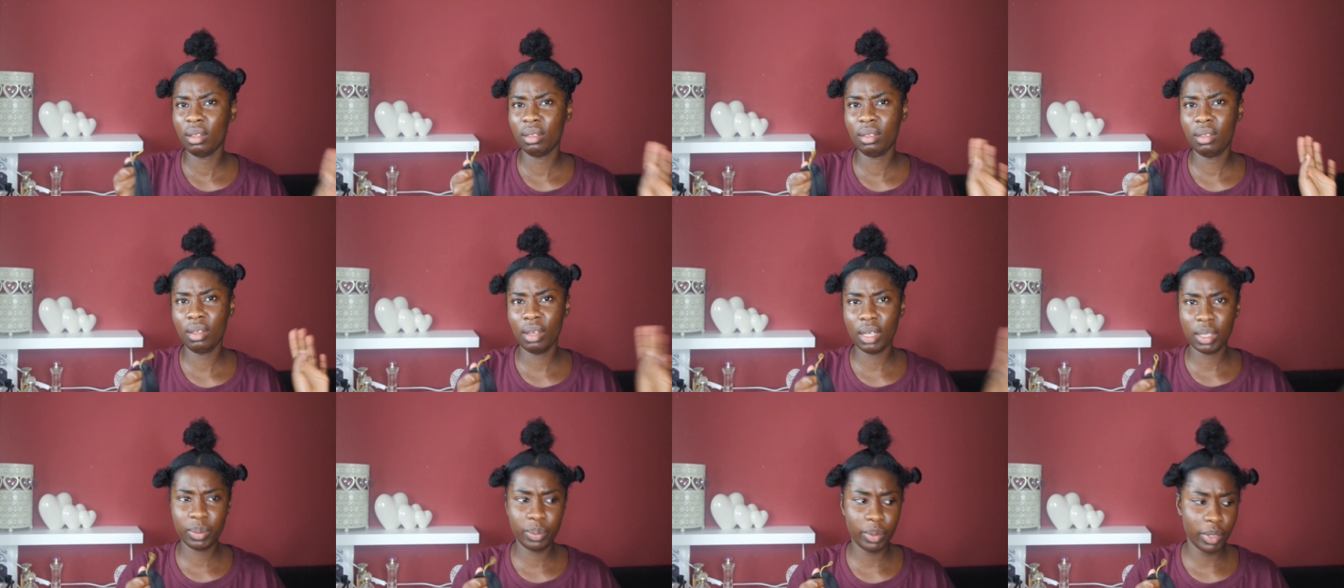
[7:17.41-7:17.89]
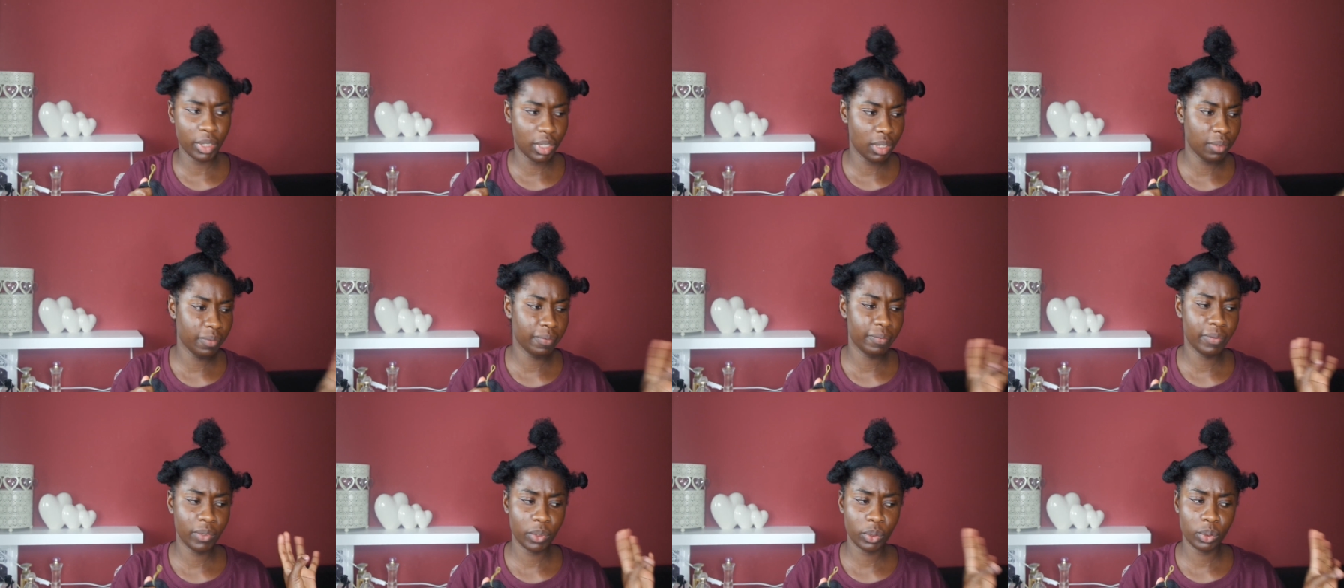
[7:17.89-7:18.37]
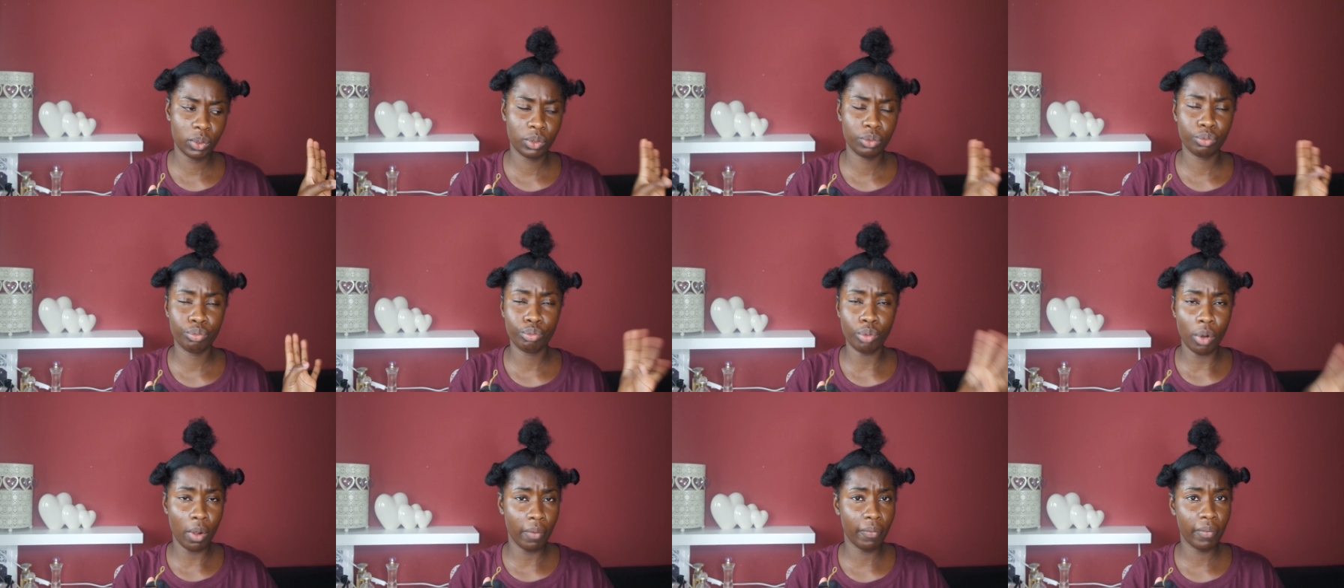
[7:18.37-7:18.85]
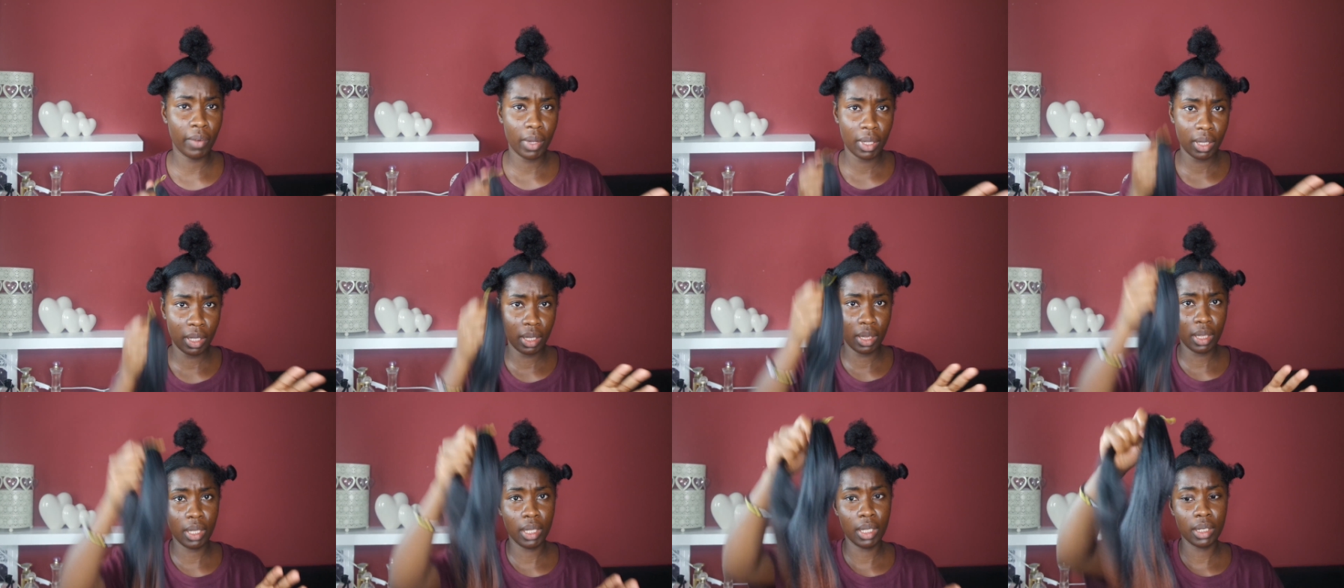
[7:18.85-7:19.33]
The expression feels rougher
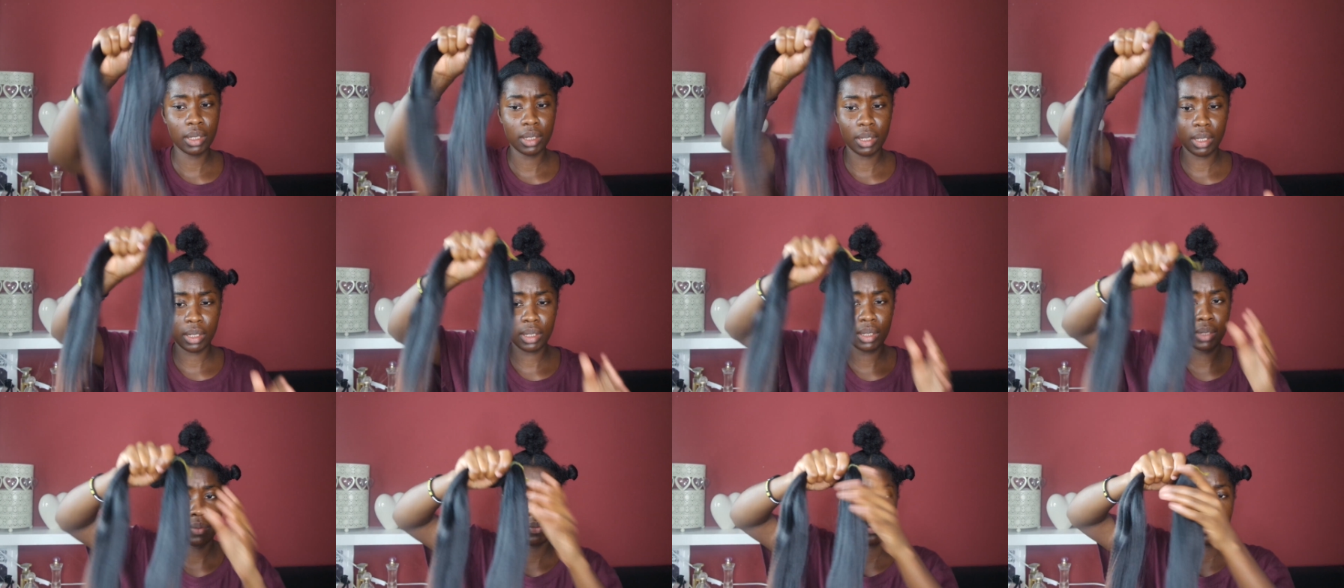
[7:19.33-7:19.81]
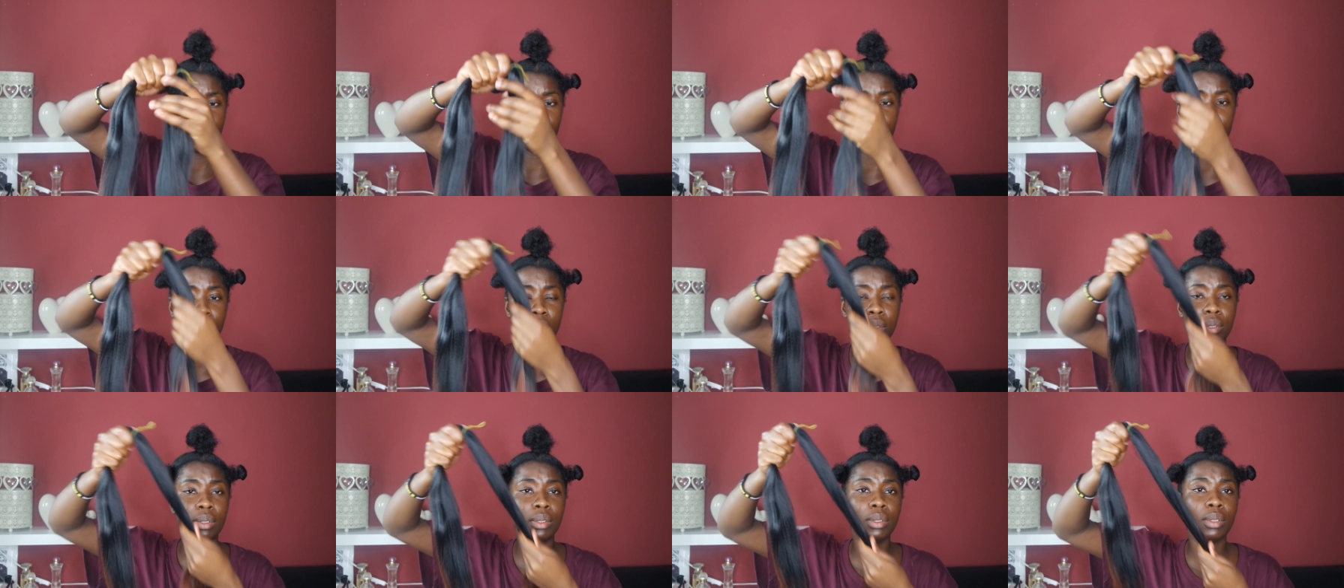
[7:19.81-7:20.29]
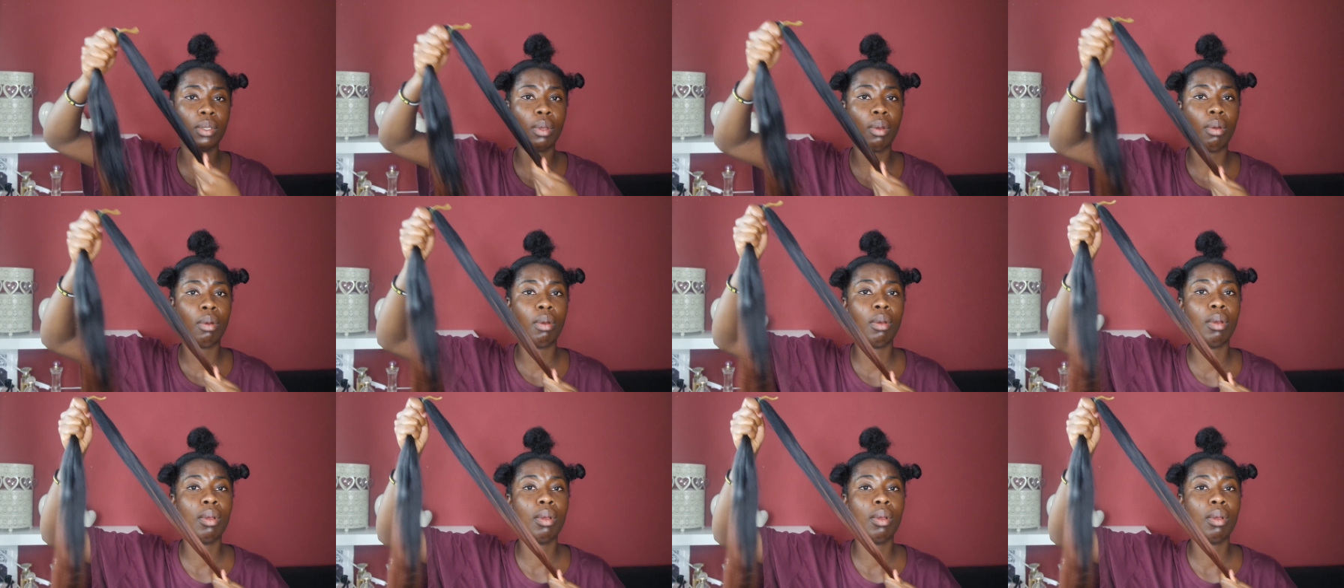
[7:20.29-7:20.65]
than this. This feels